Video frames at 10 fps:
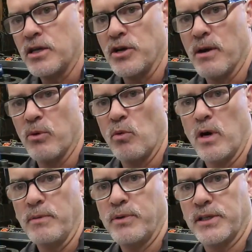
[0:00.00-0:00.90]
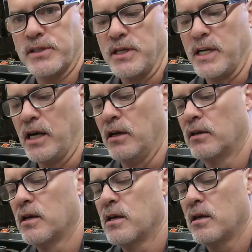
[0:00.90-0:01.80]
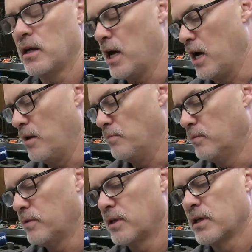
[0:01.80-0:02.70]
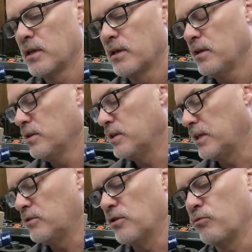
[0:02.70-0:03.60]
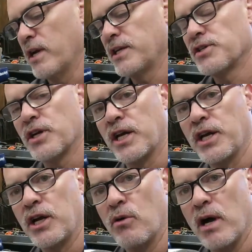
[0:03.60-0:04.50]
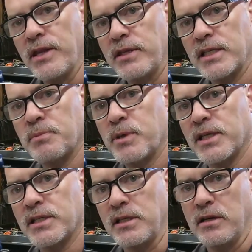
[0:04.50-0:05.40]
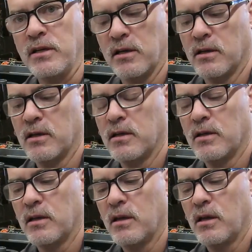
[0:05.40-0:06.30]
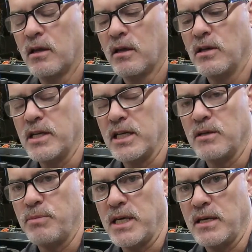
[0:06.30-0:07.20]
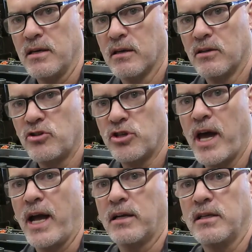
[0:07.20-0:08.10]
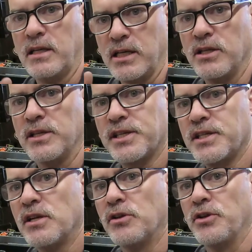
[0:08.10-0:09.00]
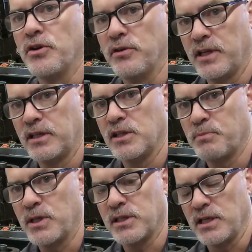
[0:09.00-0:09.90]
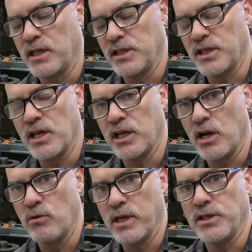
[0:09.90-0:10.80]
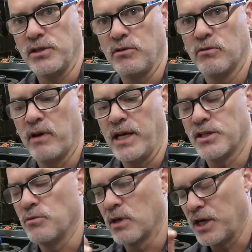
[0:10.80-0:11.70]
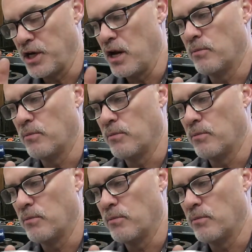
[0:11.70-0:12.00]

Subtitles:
number one piston here. The rings that are going to go on this piston need to be checked in the cylinder that this piston is going to go into, right? So we're going to